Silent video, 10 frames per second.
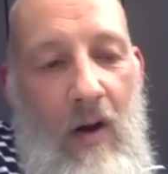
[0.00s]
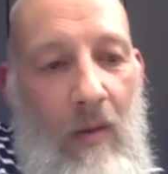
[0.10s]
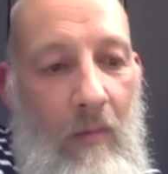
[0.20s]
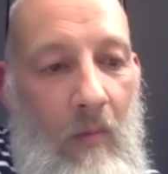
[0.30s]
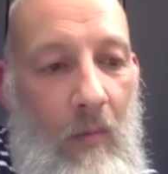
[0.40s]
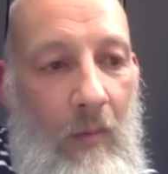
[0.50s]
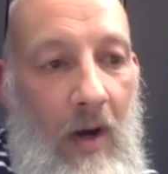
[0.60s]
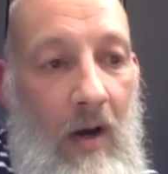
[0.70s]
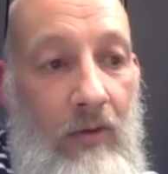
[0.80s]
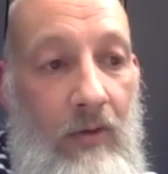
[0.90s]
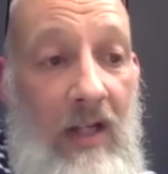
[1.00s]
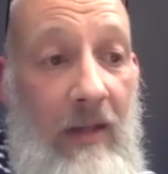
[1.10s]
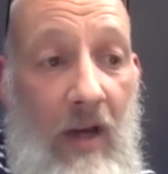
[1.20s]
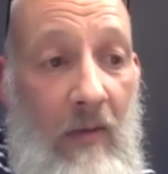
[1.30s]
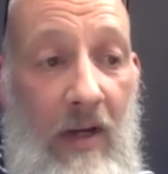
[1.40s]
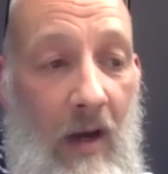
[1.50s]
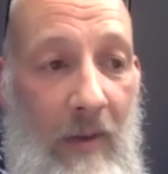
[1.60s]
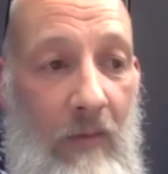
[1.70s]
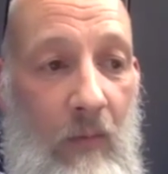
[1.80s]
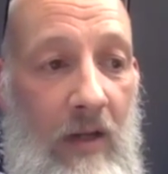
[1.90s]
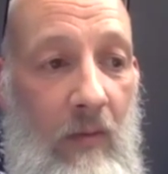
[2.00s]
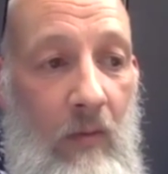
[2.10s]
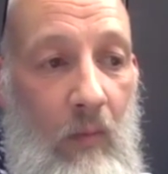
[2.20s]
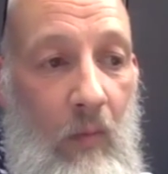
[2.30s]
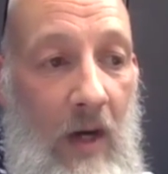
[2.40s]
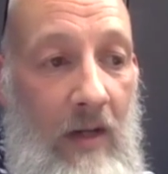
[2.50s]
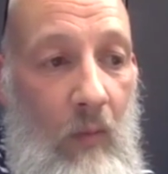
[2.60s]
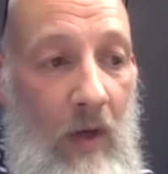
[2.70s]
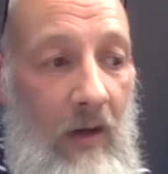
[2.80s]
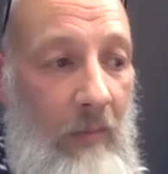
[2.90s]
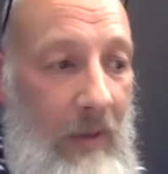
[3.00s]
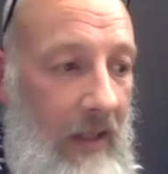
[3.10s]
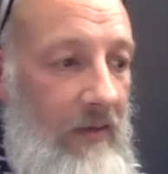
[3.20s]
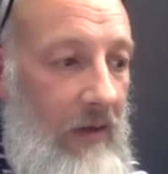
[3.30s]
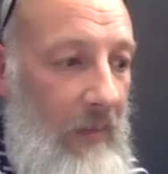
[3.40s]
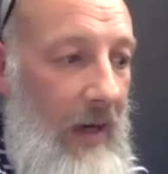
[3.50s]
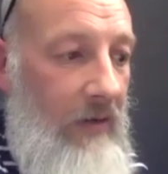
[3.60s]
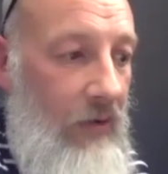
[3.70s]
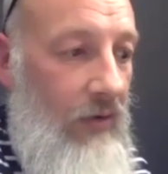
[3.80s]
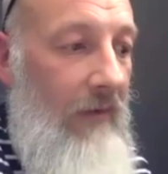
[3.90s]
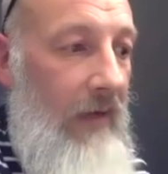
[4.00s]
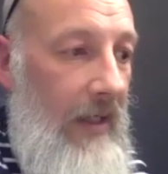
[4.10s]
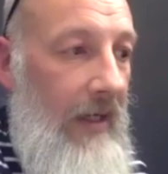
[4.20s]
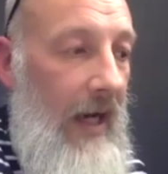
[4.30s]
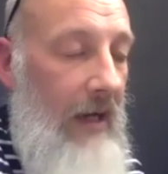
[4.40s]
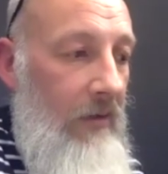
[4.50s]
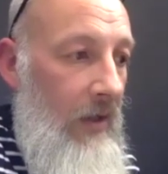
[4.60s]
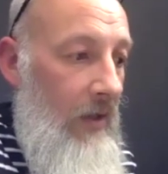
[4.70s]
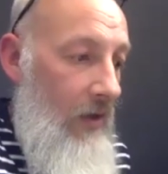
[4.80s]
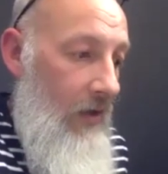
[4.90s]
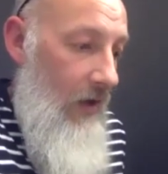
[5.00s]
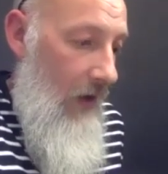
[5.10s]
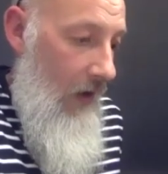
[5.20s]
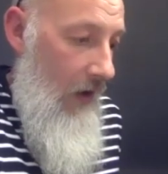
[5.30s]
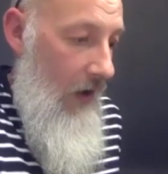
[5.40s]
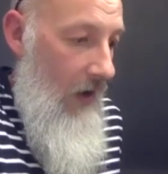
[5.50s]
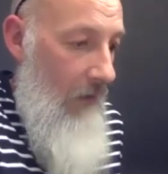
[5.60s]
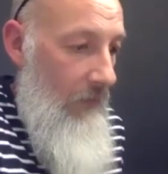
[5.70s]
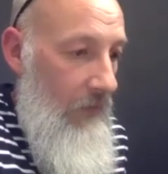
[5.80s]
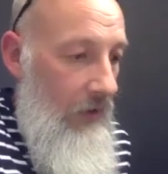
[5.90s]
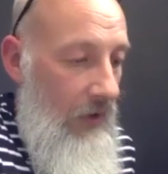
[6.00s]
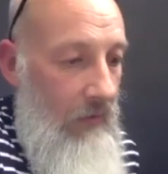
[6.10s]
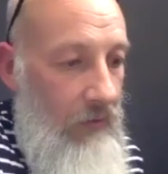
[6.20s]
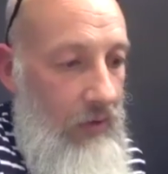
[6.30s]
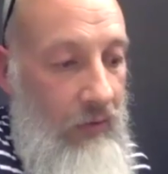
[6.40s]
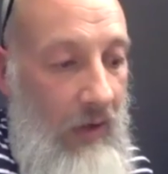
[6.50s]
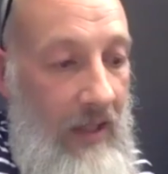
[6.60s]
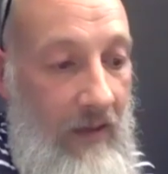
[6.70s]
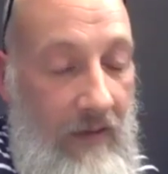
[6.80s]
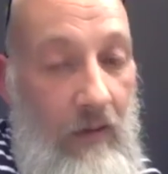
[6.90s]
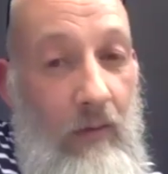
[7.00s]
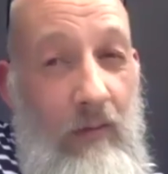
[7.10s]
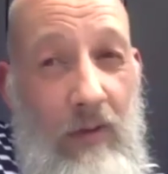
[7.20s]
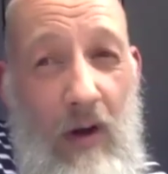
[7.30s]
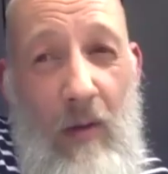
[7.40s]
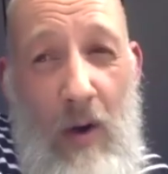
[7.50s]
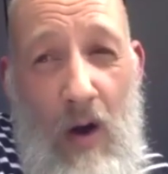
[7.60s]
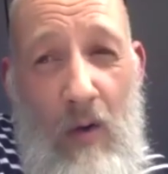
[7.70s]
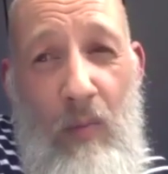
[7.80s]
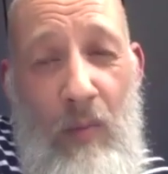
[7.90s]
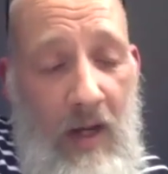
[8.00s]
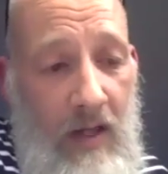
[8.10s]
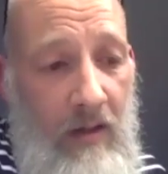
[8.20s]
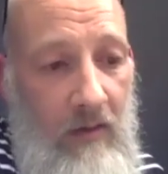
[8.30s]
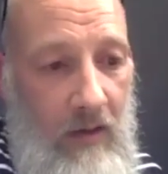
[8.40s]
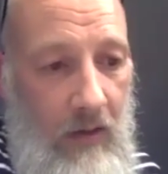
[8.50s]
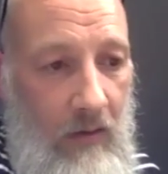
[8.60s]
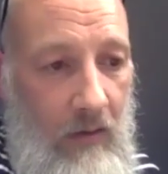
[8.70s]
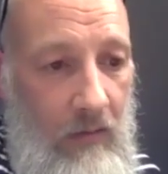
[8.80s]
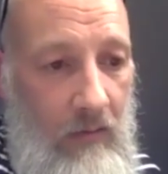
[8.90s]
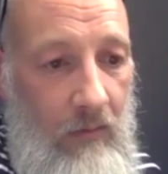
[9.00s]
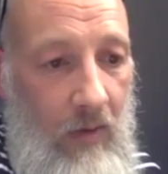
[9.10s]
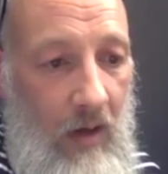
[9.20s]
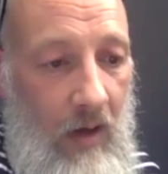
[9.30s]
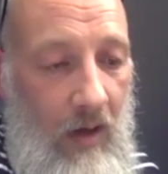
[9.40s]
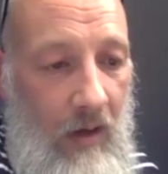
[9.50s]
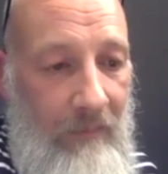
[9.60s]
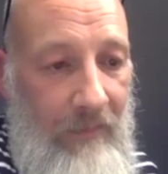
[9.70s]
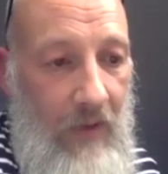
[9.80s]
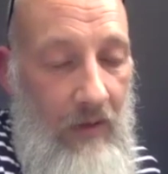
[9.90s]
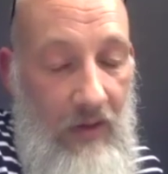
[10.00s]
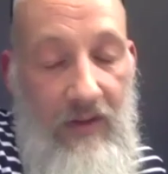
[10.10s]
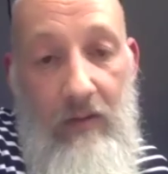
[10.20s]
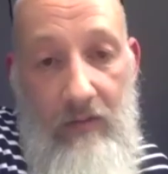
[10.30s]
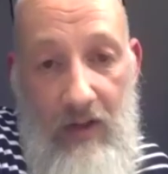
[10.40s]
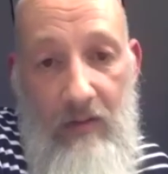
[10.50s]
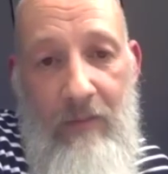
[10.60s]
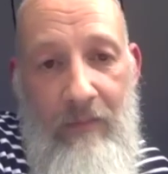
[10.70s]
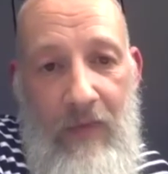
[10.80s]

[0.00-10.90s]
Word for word: Um, but I'll just keep going. I mean, when when when I begin to go back to traveling again, um, to go and do training in schools, I'm hoping to um, to still do it,